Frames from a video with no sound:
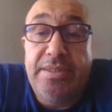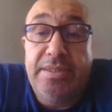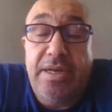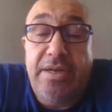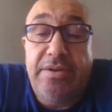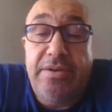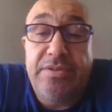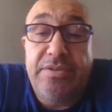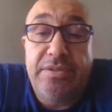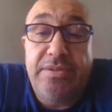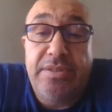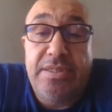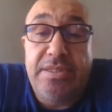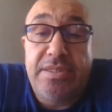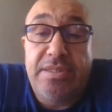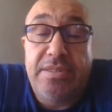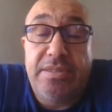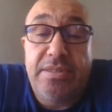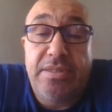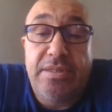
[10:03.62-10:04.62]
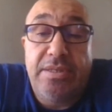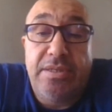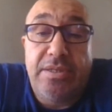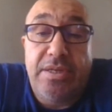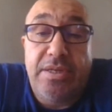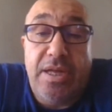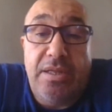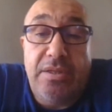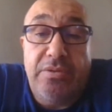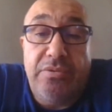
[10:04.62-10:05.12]
after this
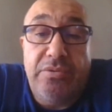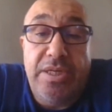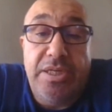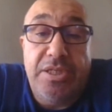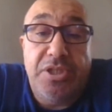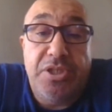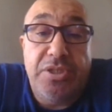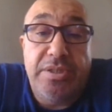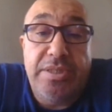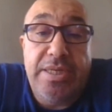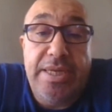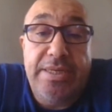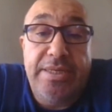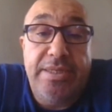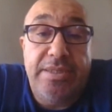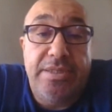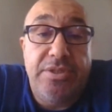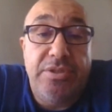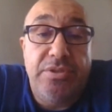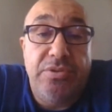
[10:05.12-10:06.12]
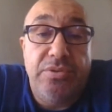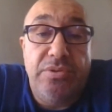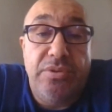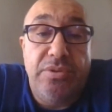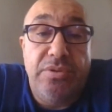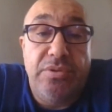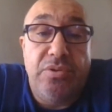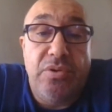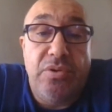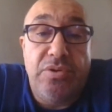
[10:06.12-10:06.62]
calculation, they need
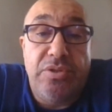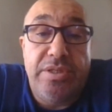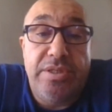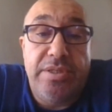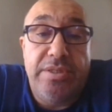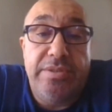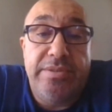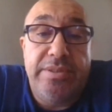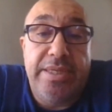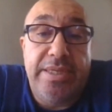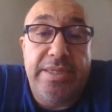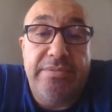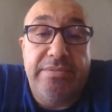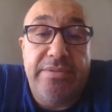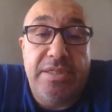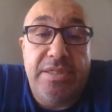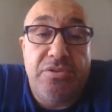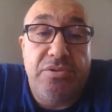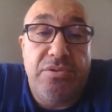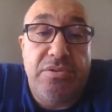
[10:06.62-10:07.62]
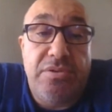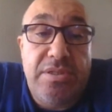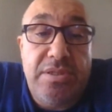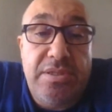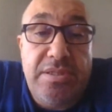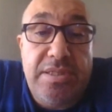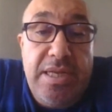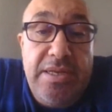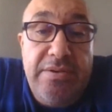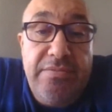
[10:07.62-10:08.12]
to consider their
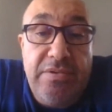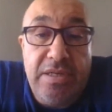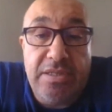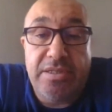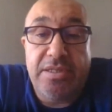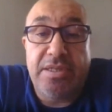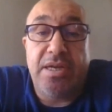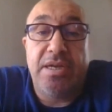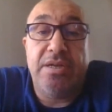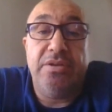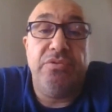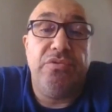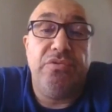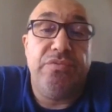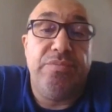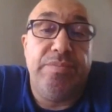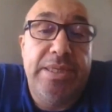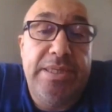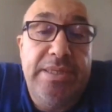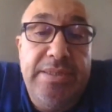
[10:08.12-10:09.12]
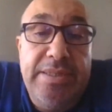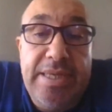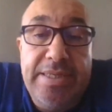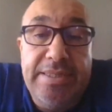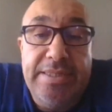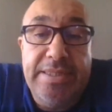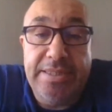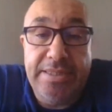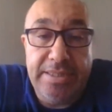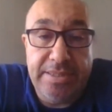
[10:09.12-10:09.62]
resources and what kind of money they
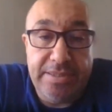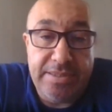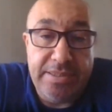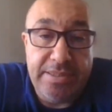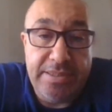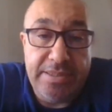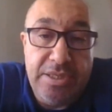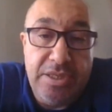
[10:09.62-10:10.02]
needed